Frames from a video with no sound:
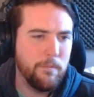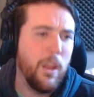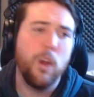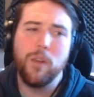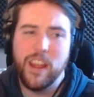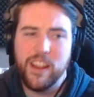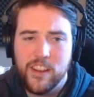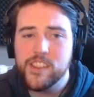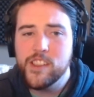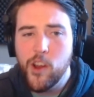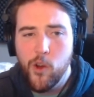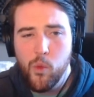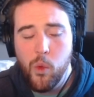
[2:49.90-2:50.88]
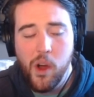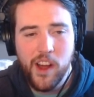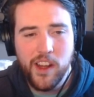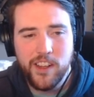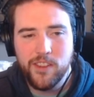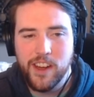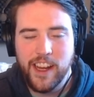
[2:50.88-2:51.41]
Okay, there's no
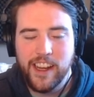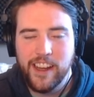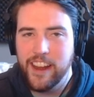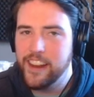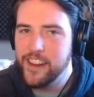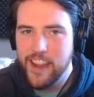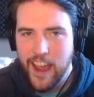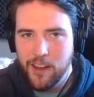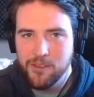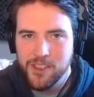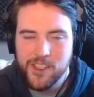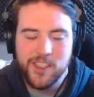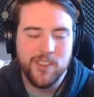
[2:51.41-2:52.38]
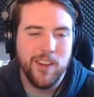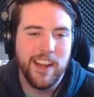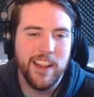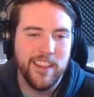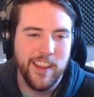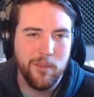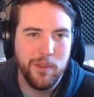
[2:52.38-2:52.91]
wandering encounters or
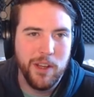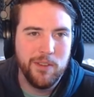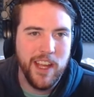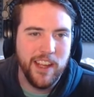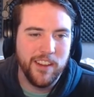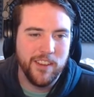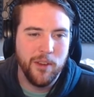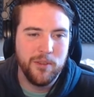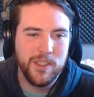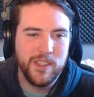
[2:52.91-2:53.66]
anything when you take those